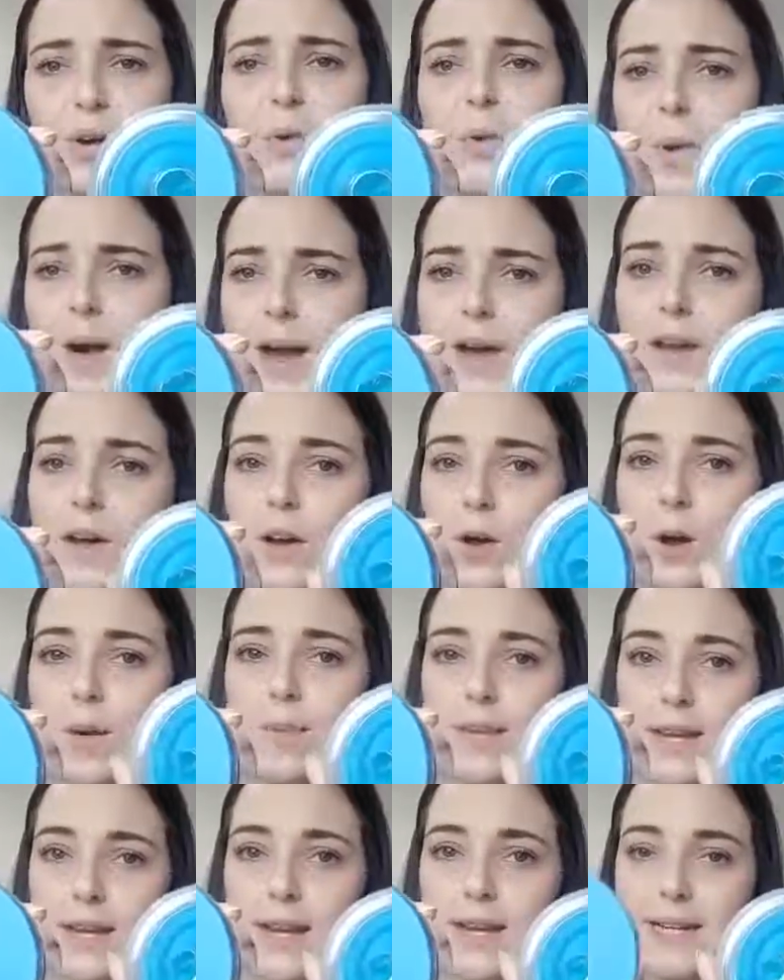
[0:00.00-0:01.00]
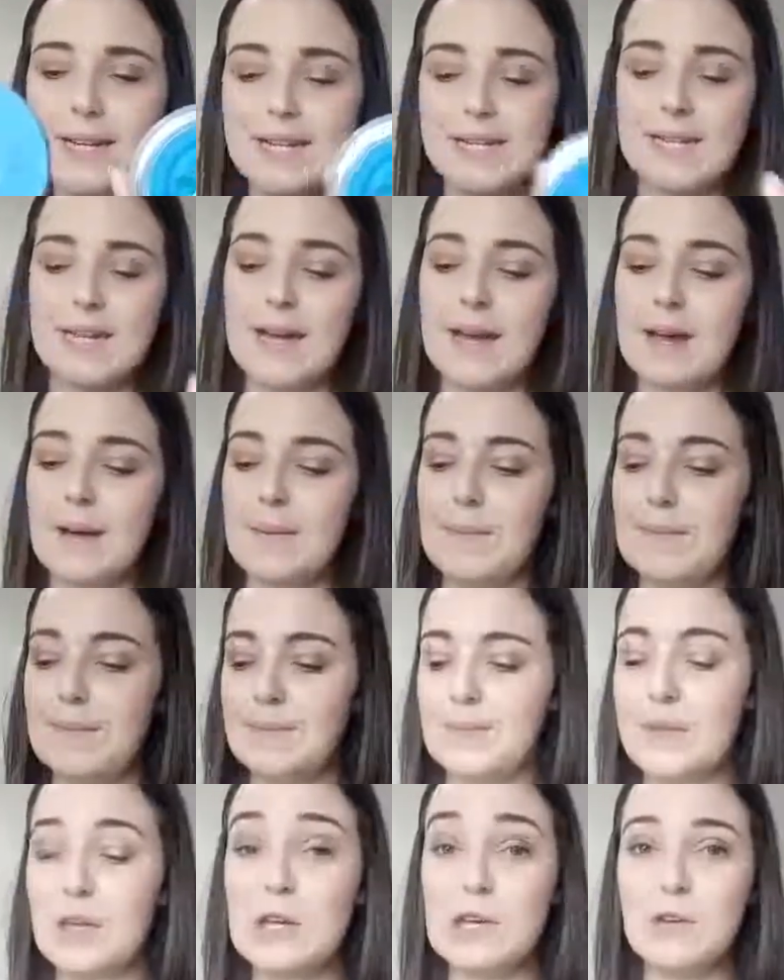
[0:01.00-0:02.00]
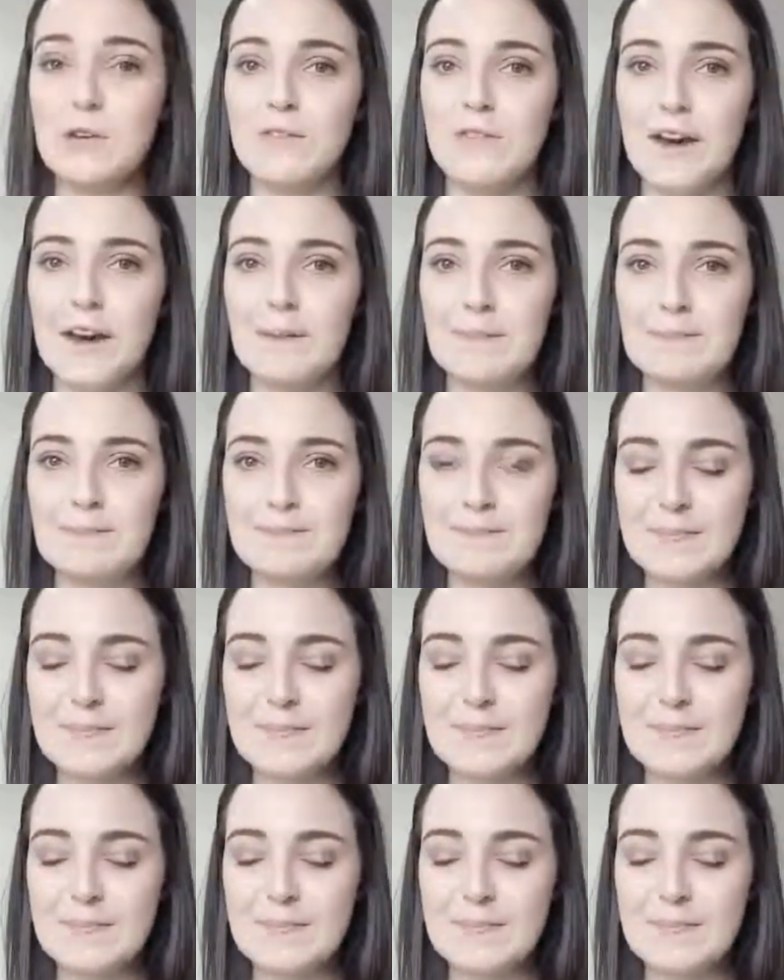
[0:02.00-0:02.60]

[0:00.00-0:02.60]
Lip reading: quite accommodate QVAR.